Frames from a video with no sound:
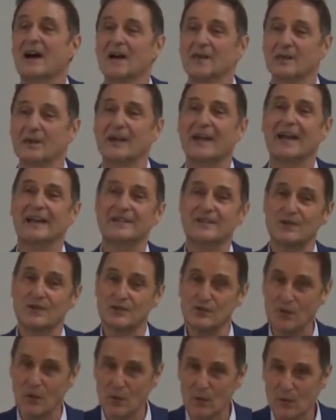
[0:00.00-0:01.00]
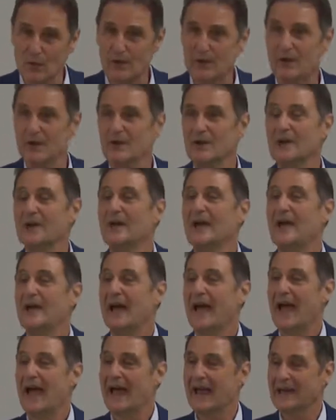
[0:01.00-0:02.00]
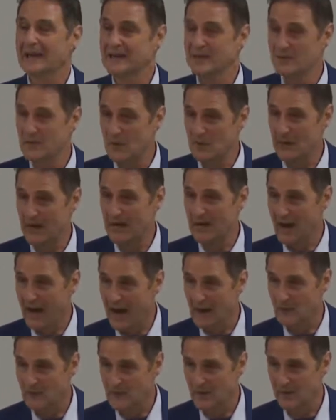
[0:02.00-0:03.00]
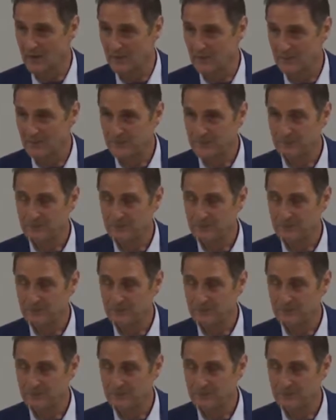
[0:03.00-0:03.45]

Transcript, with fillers: other cancers earlier and give you a better outcome.